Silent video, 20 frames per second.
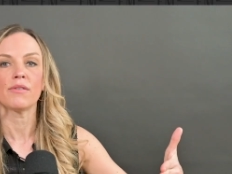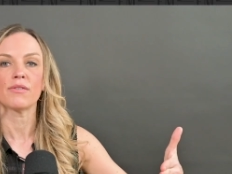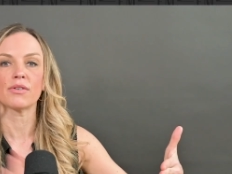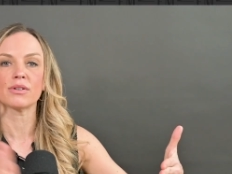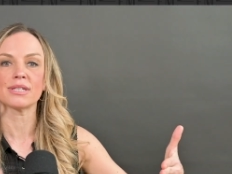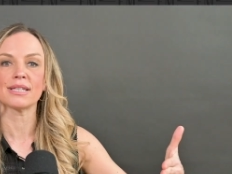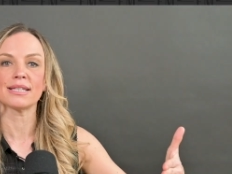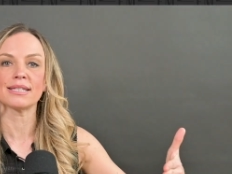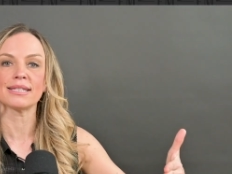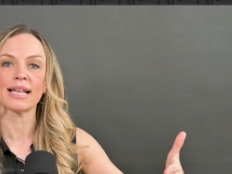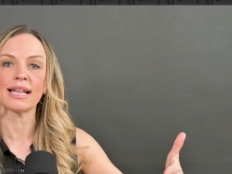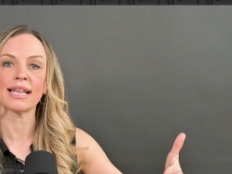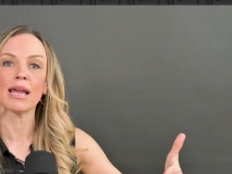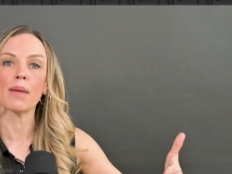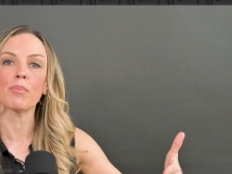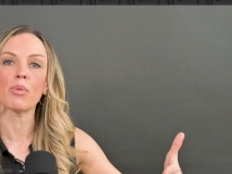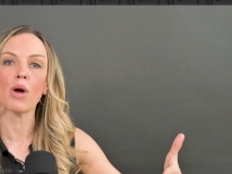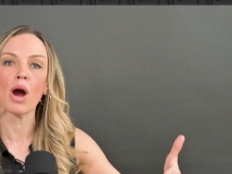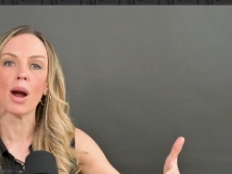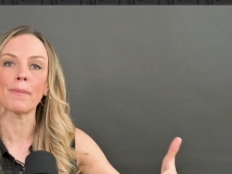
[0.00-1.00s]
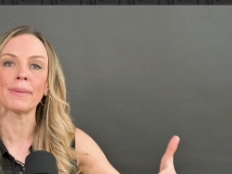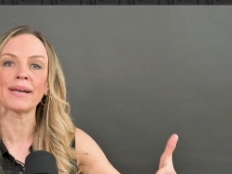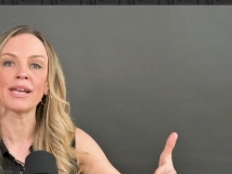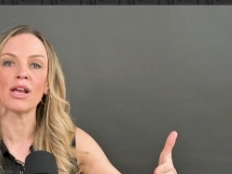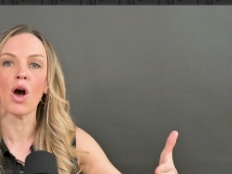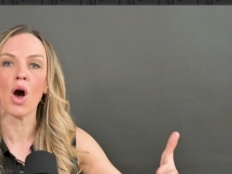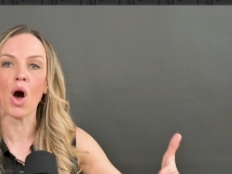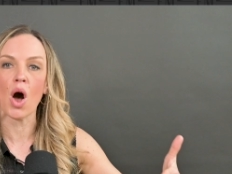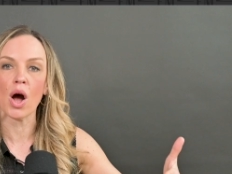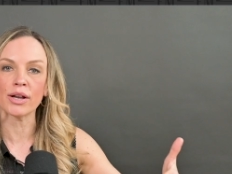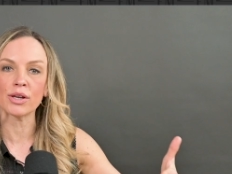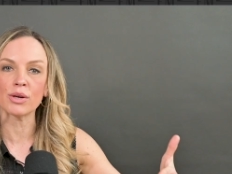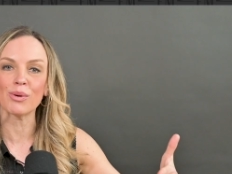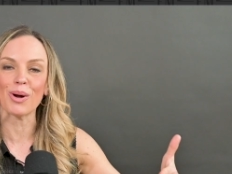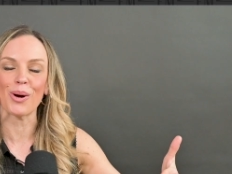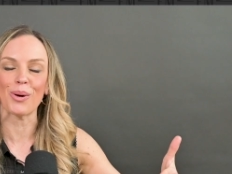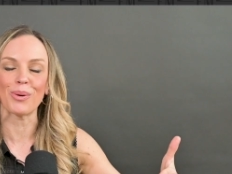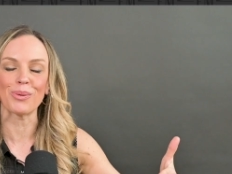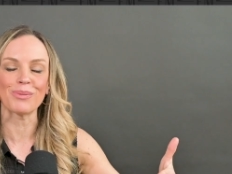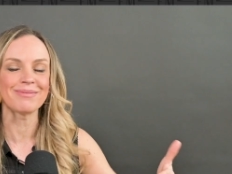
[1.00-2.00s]
versus selling a property on your
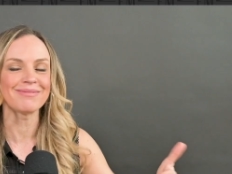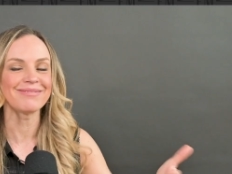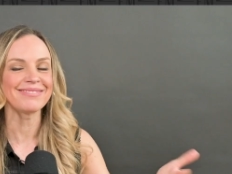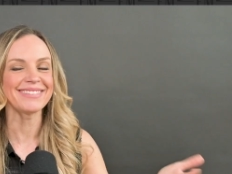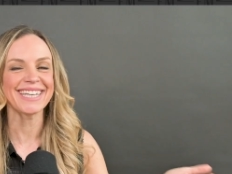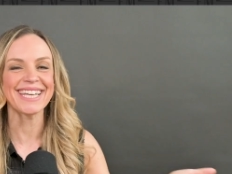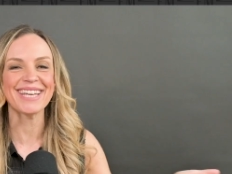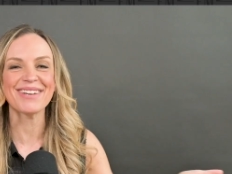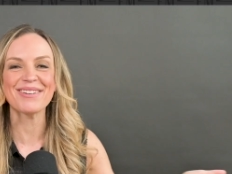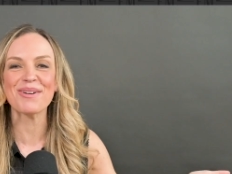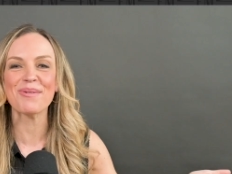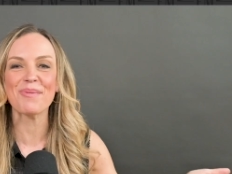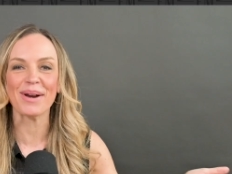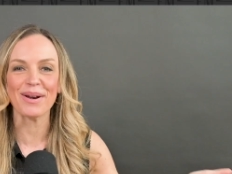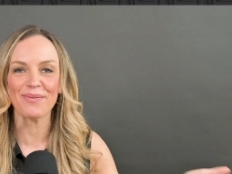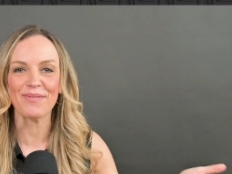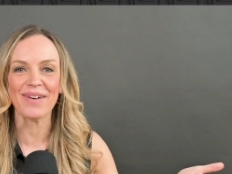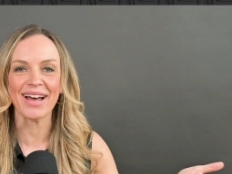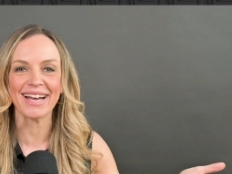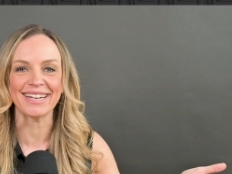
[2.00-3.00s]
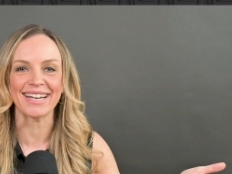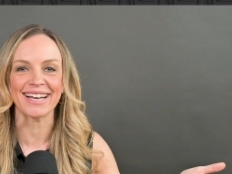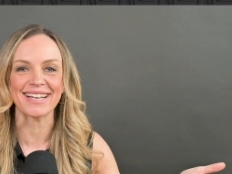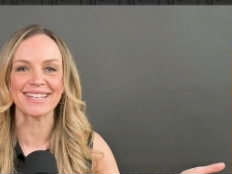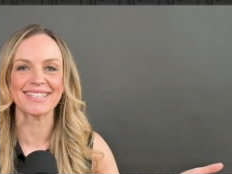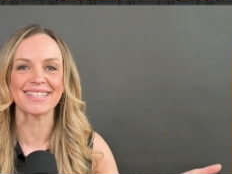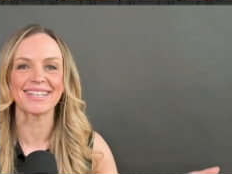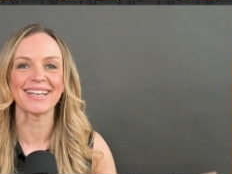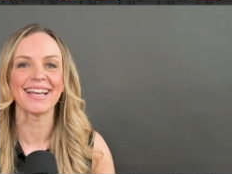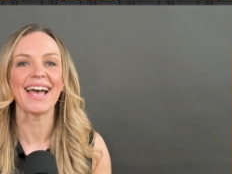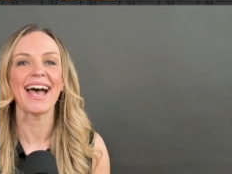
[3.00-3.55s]
own, you know where to find us.